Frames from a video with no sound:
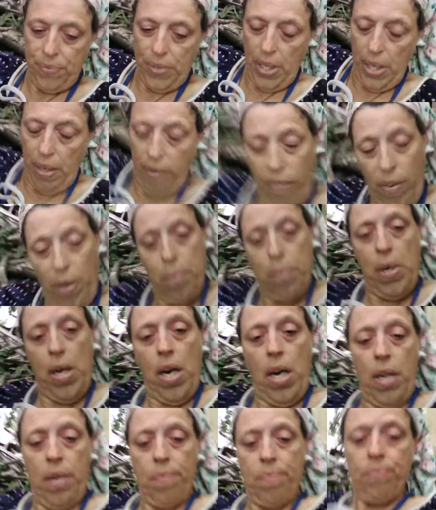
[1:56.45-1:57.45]
And if I'm
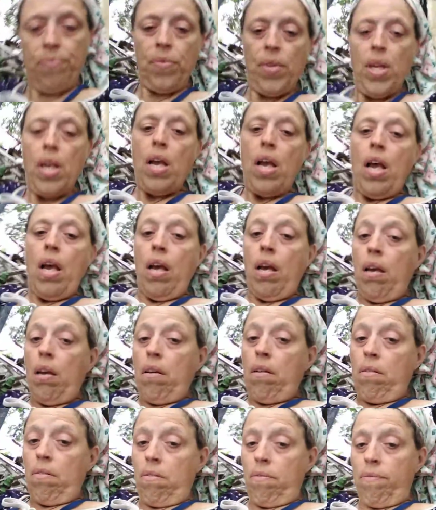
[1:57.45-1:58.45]
not,
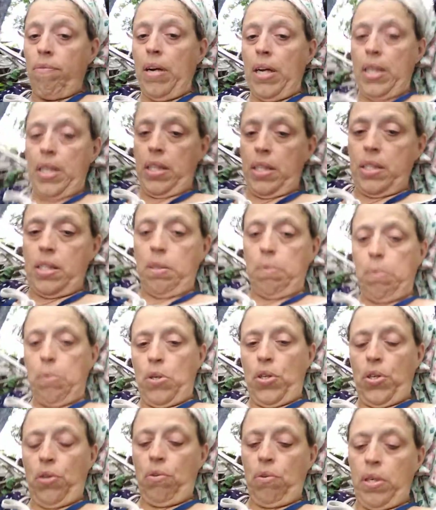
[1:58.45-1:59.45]
finding
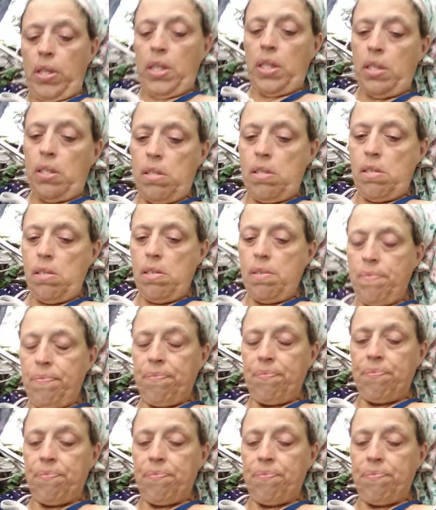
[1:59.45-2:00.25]
someone who is.